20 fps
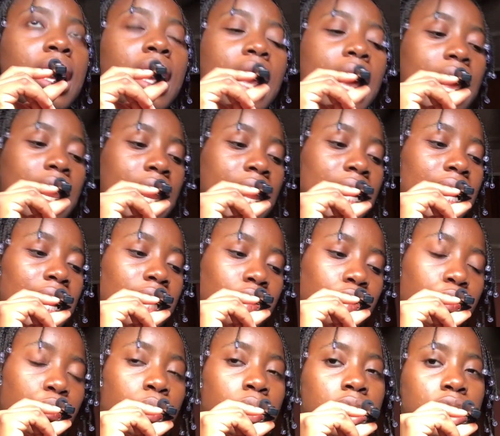And like I
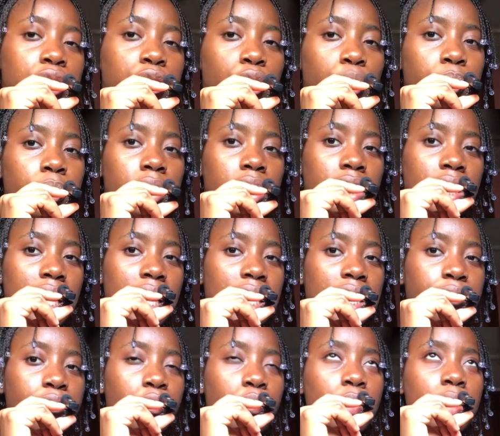just wanted something that
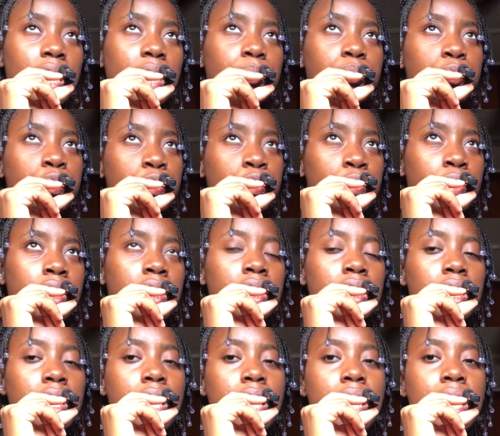even when I'm
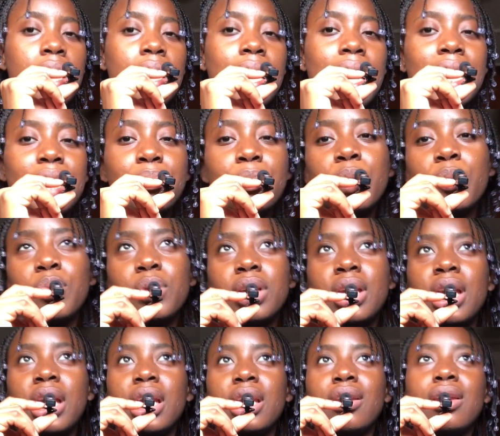doing like maybe
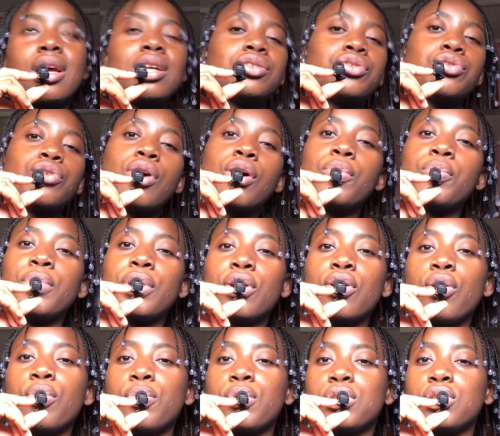a natural
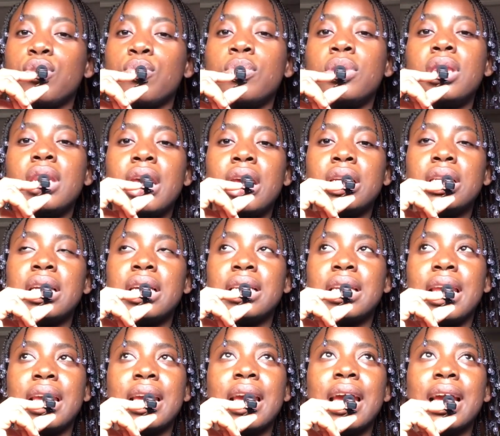makeup or something like that,
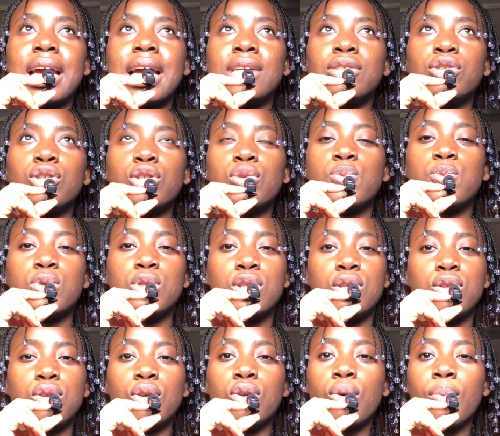like I can just put
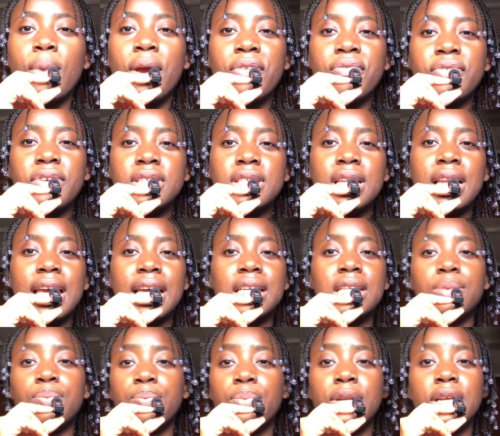it on my face and like
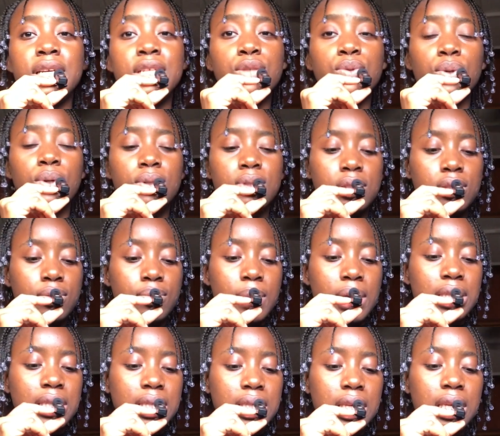it blends well into my
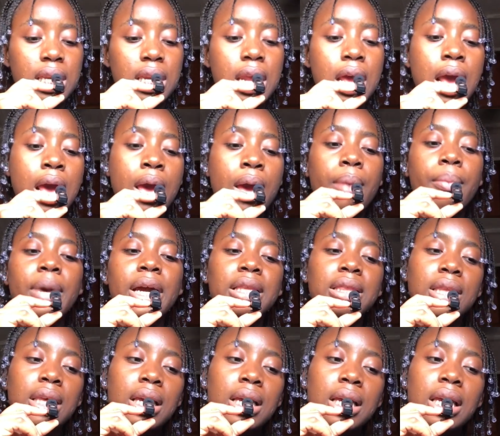skin. But I
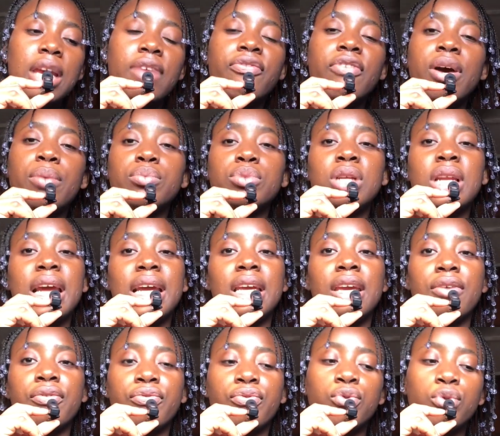think if I'm doing like
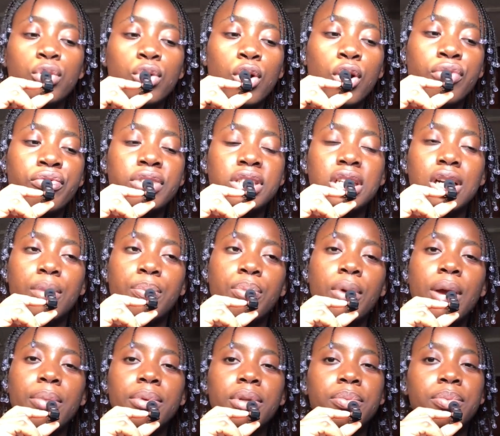a full coverage, I'll
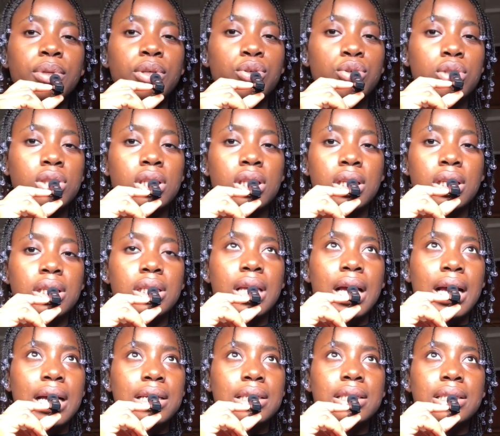probably be using it
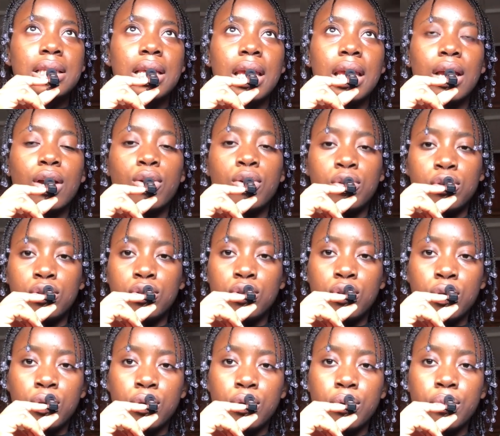as a
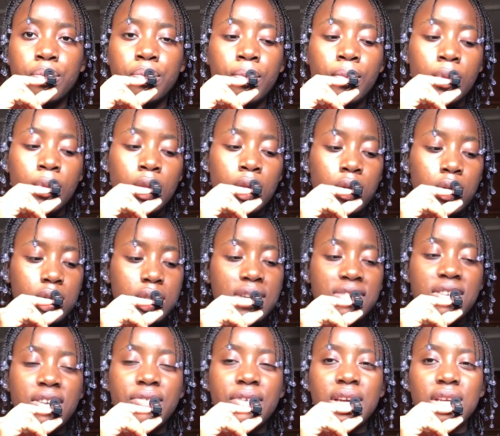contour, because I've
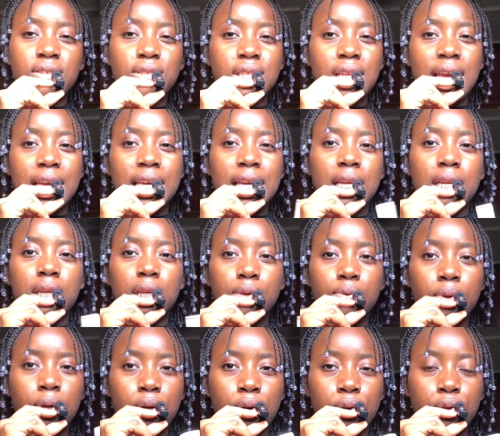never used like a
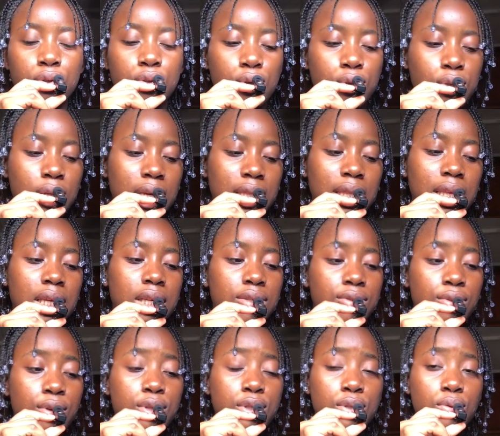liquid contour. So I think it's
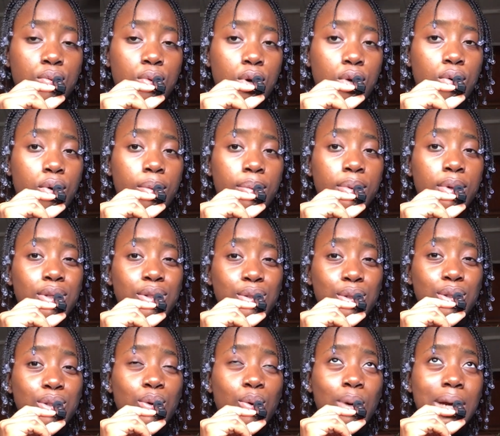going to work well because it
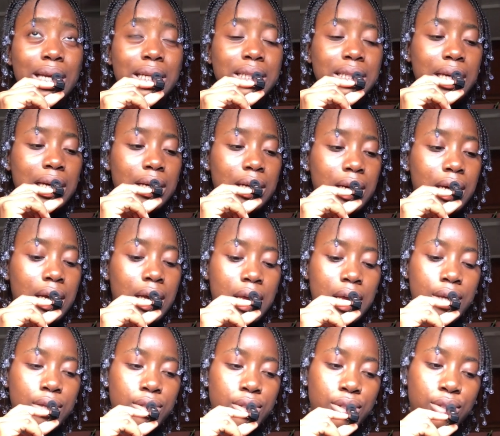was quite dark,
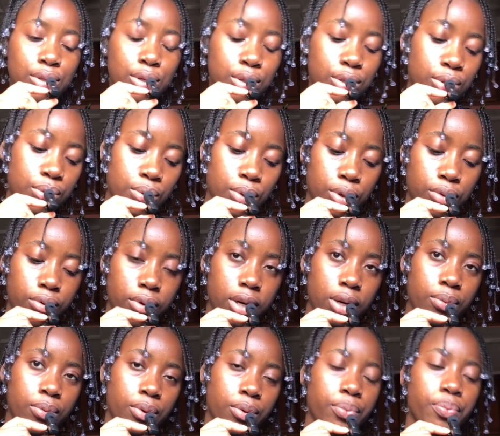so it's going to work really
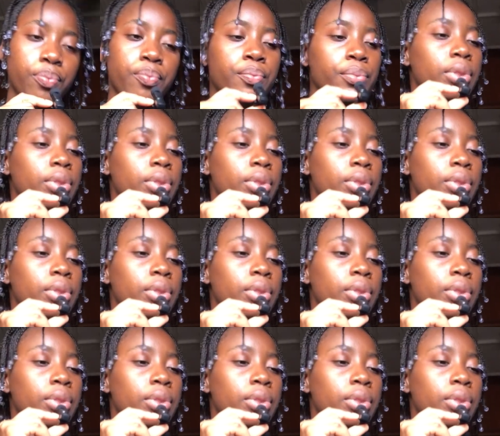well.